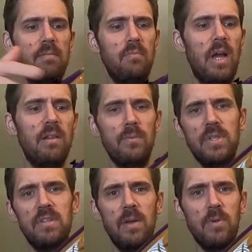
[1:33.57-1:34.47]
black limba
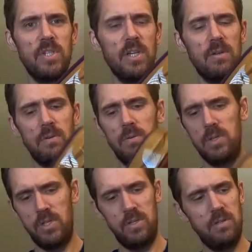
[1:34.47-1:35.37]
sandwich here,
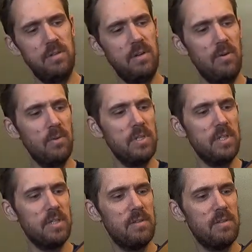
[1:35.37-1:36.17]
which I really dig.